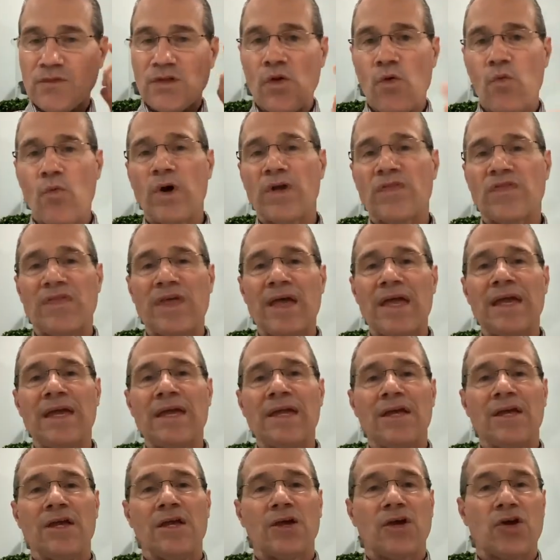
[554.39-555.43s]
what
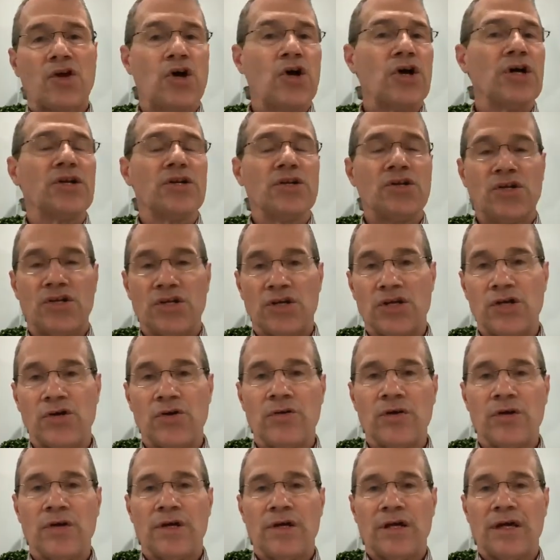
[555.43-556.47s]
they couldn't
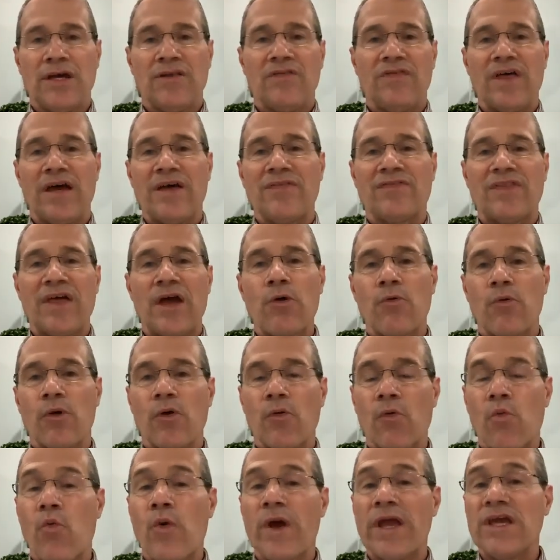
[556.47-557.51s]
do, in that they were
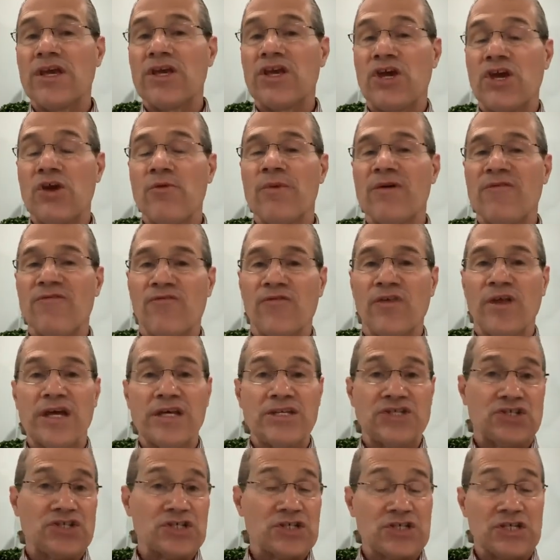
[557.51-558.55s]
weak human
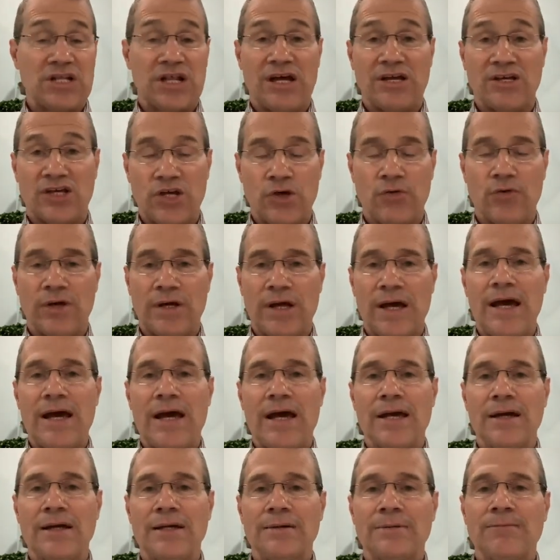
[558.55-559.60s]
flesh just like you and
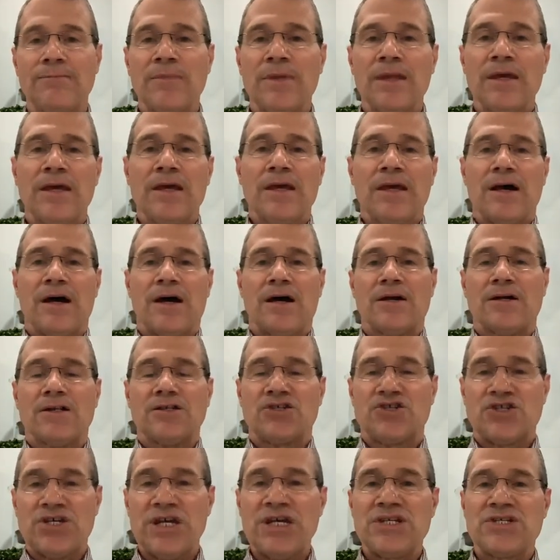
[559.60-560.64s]
I,
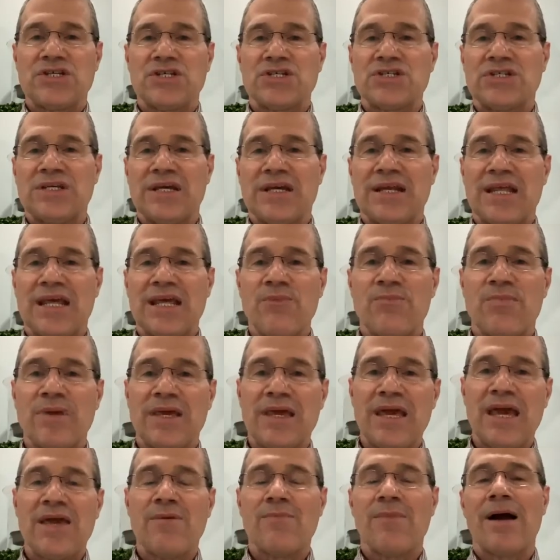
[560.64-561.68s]
Jesus did. He
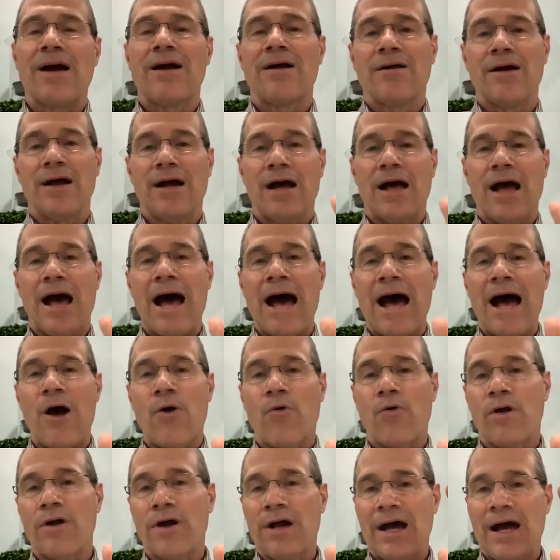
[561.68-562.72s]
became our
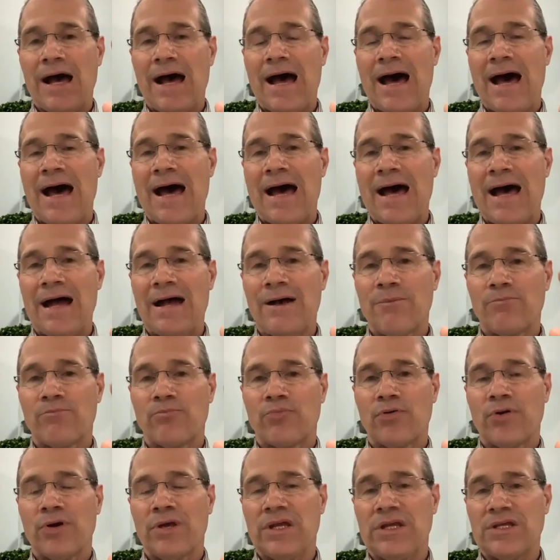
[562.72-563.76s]
high
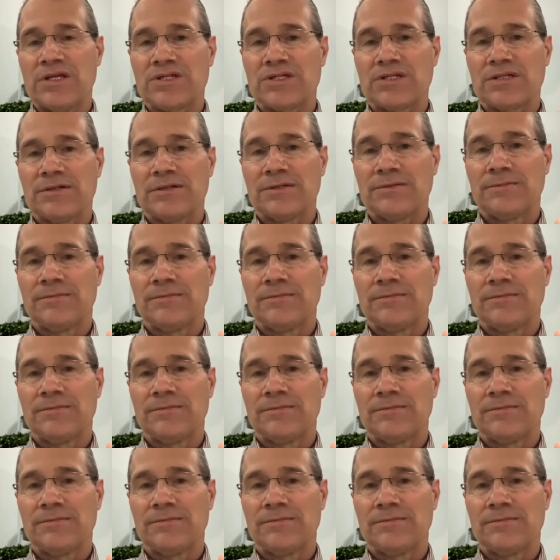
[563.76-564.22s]
priest.